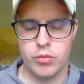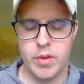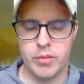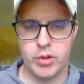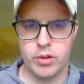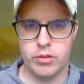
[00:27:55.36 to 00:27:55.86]

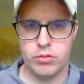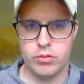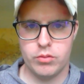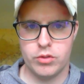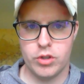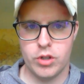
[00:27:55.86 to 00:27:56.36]
Remember,
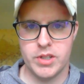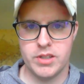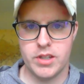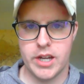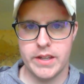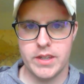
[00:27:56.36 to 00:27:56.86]

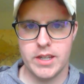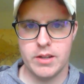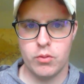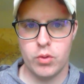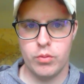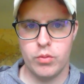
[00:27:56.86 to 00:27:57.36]
Germans thought
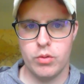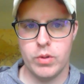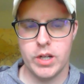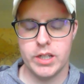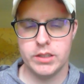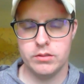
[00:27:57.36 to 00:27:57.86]
that World War
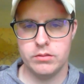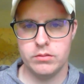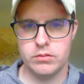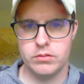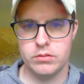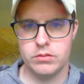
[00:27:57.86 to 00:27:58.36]
One,
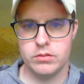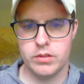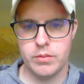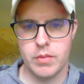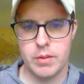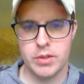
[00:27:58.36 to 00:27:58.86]

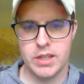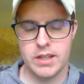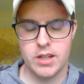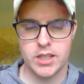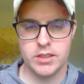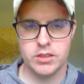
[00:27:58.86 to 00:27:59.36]
remember they
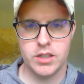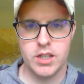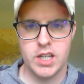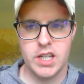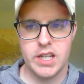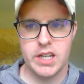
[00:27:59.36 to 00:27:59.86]
lost?
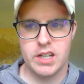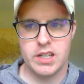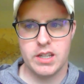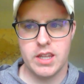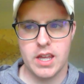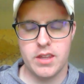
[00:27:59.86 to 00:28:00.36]

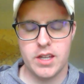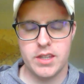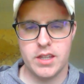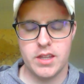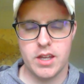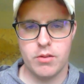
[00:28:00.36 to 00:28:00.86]
They
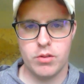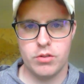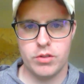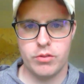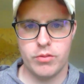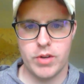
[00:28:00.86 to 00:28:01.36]
thought that they were
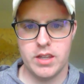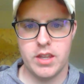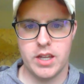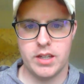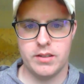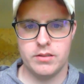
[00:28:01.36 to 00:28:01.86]
doing the right
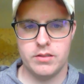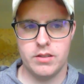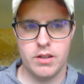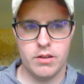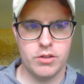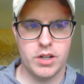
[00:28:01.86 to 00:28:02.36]
thing.
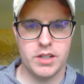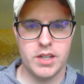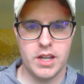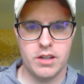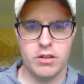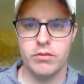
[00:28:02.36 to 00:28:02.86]
They were trying to
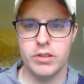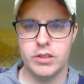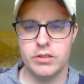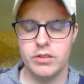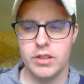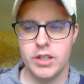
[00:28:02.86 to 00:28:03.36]
take
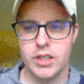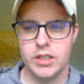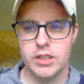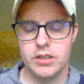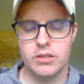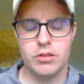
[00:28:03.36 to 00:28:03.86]
over.
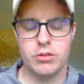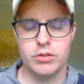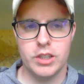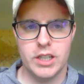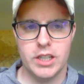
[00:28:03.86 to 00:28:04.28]
So